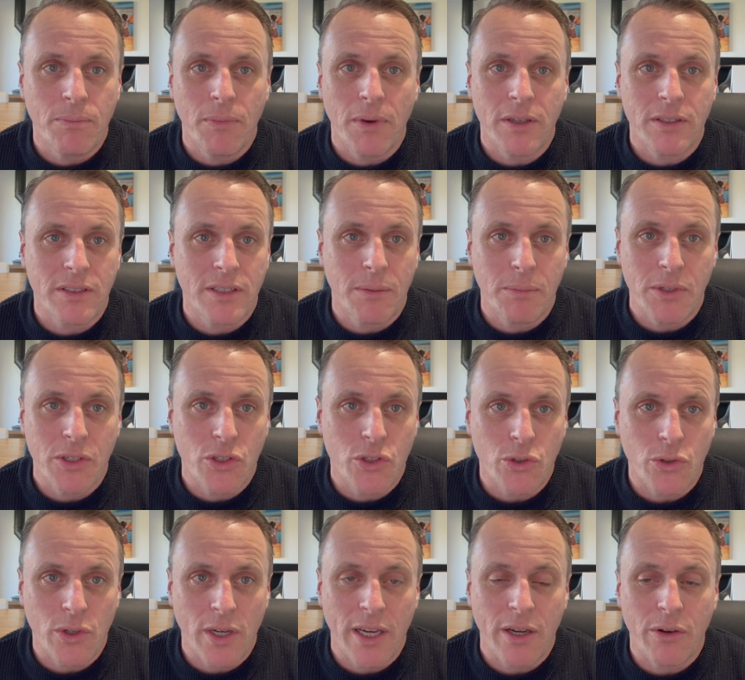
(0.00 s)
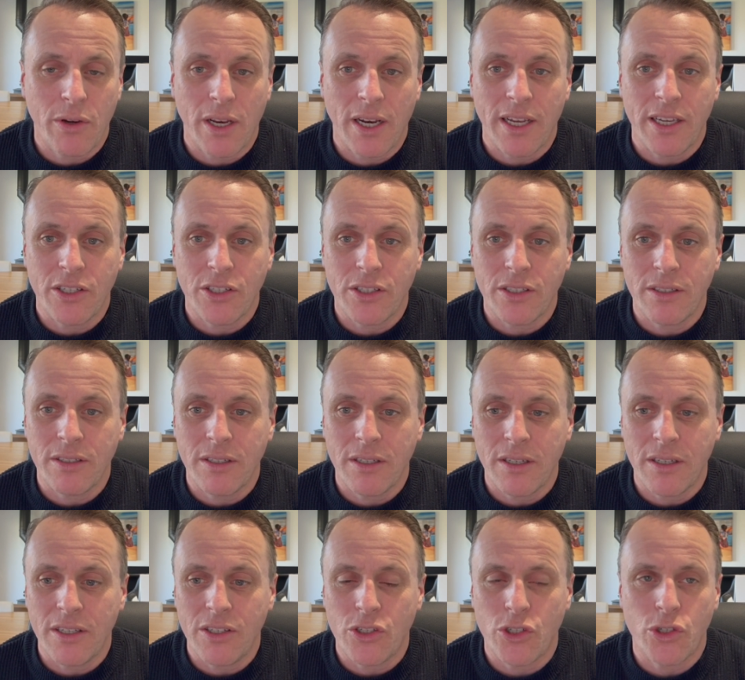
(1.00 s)
a sum insured calculation,
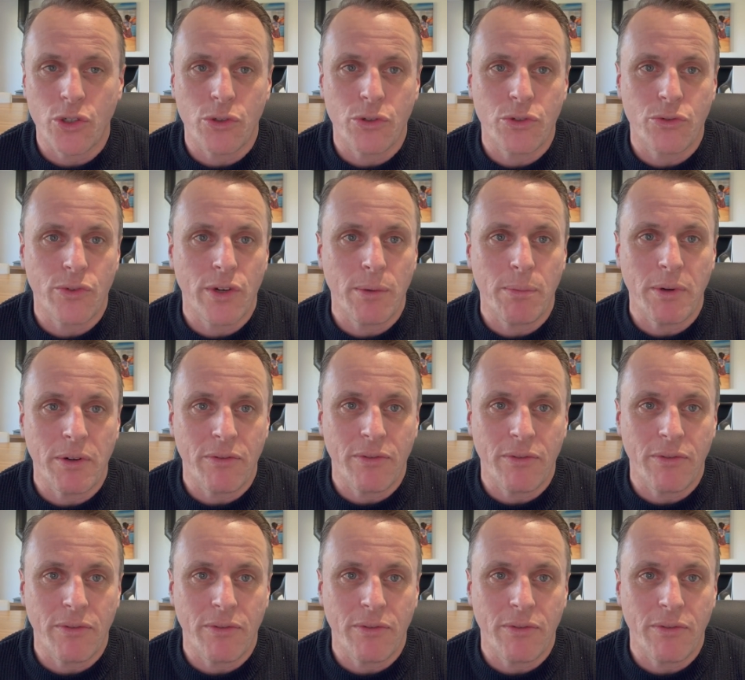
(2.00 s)
an insurance rebuild